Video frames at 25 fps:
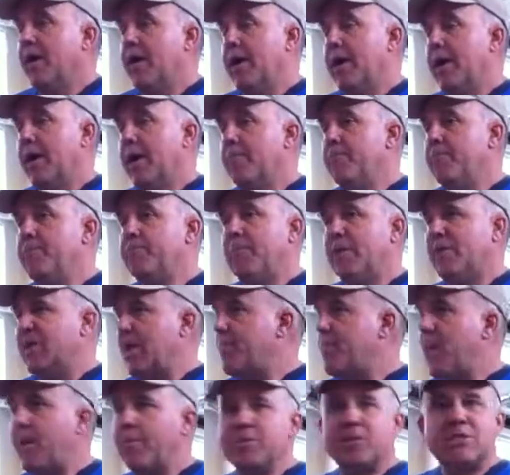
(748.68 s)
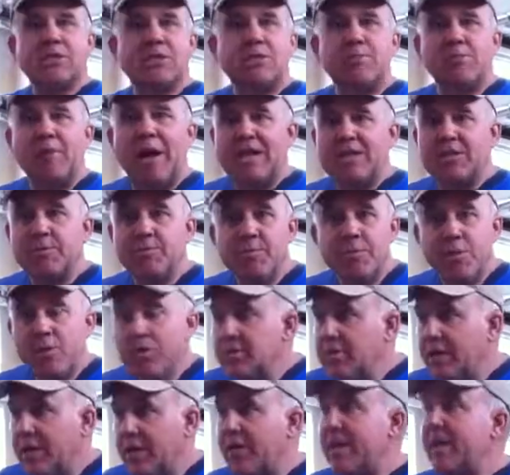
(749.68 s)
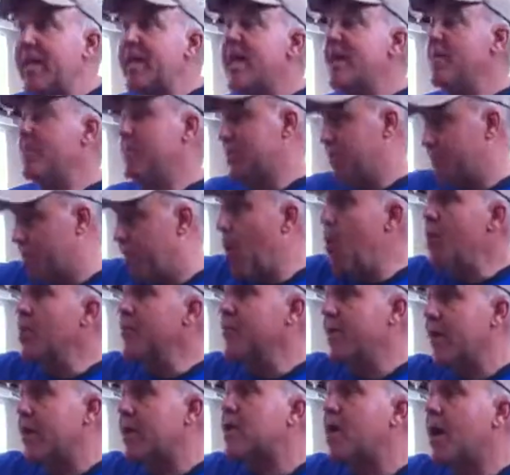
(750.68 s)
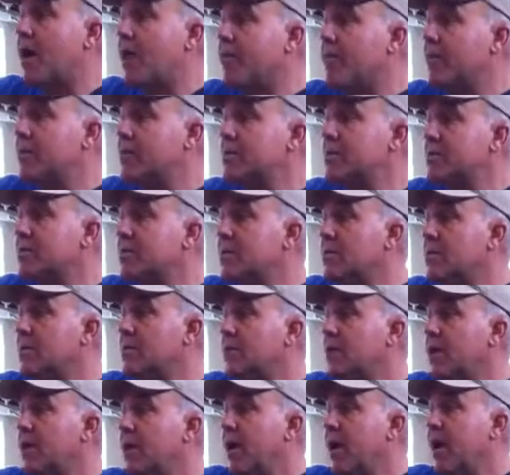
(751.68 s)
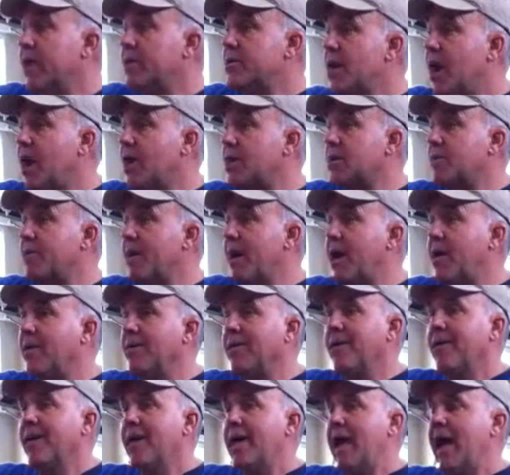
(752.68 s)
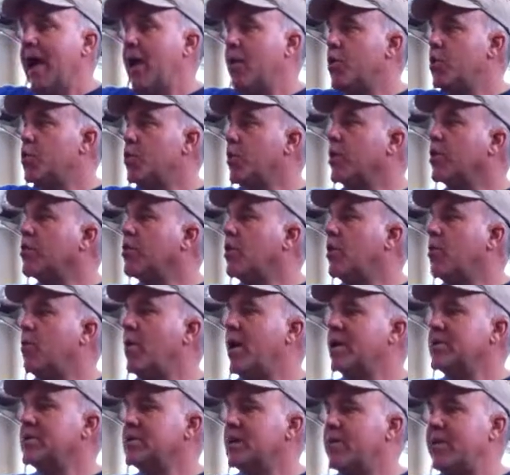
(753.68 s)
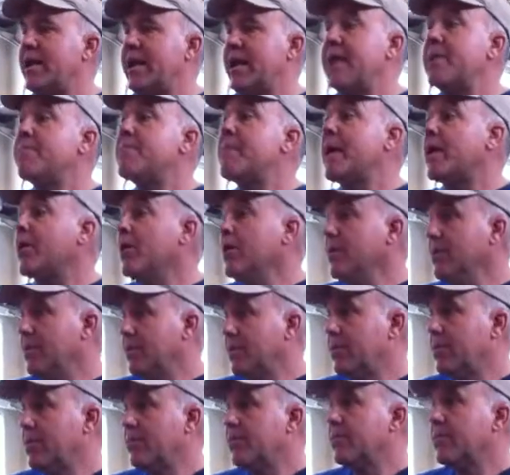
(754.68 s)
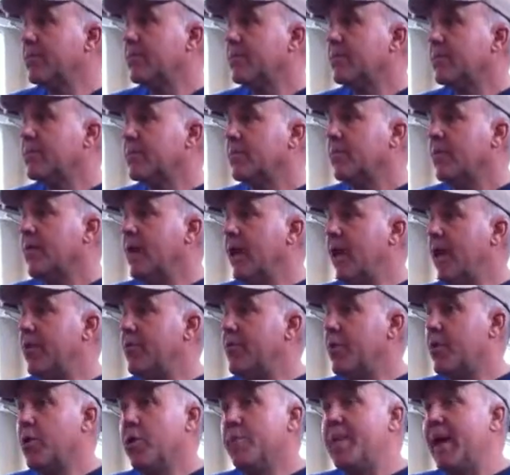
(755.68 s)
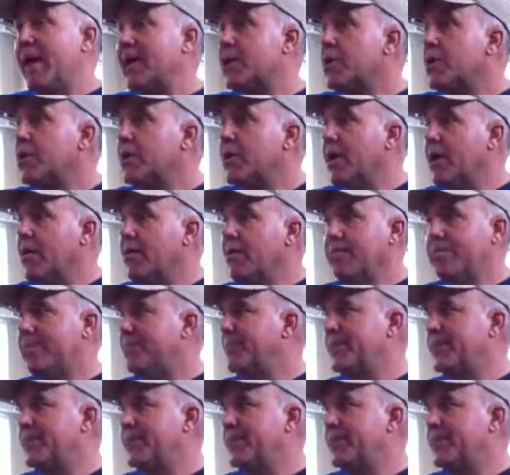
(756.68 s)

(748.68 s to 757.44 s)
But they published a splash newsletter. He came and spoke at that conference and talked about how critical it was that we eat better, and the good bacteria.